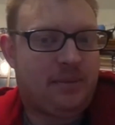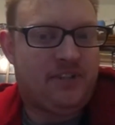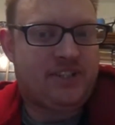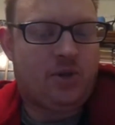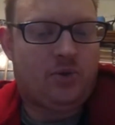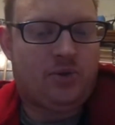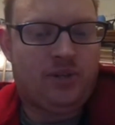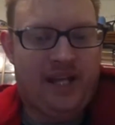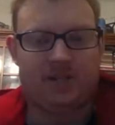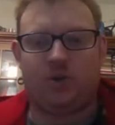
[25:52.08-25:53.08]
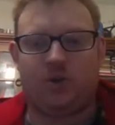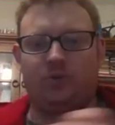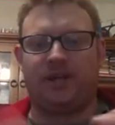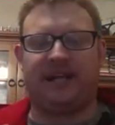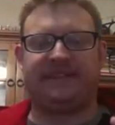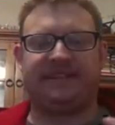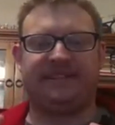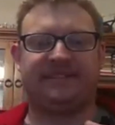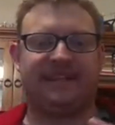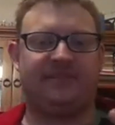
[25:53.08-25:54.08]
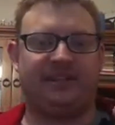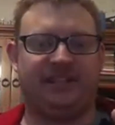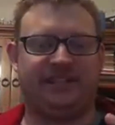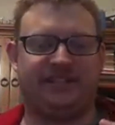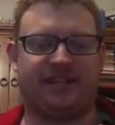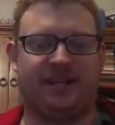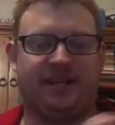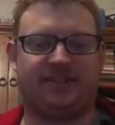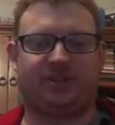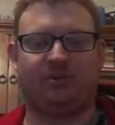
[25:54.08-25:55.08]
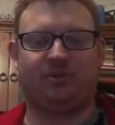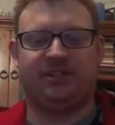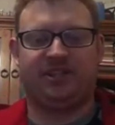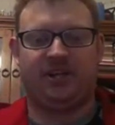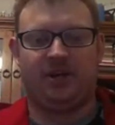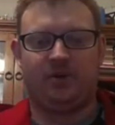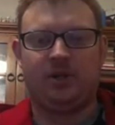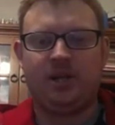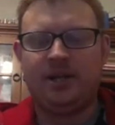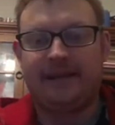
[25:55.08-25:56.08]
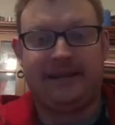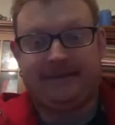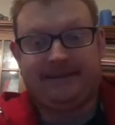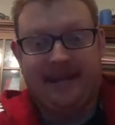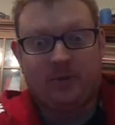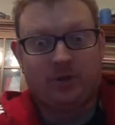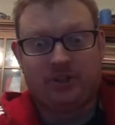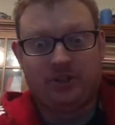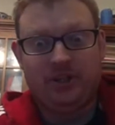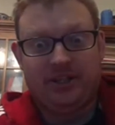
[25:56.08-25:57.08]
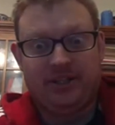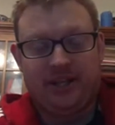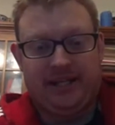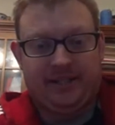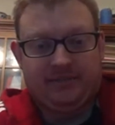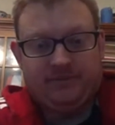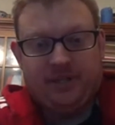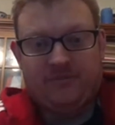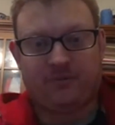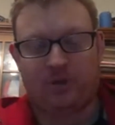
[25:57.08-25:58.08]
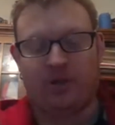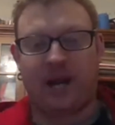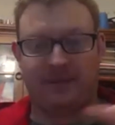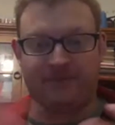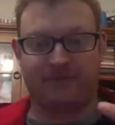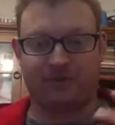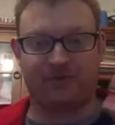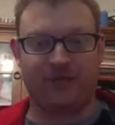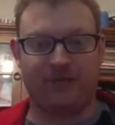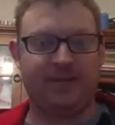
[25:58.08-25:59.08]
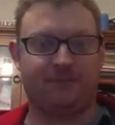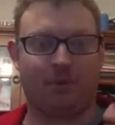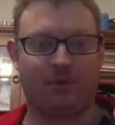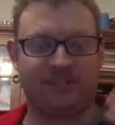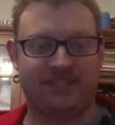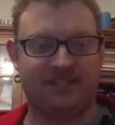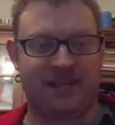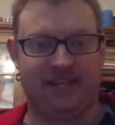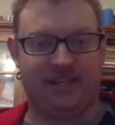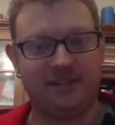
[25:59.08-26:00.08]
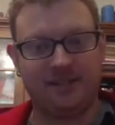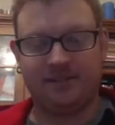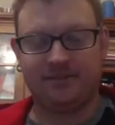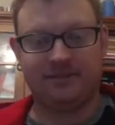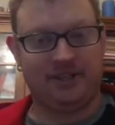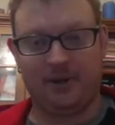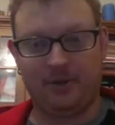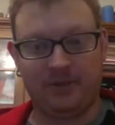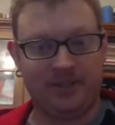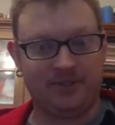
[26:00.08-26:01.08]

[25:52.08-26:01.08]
his old 1970s sermons. Like they were good. Like for speaking purposes, he'd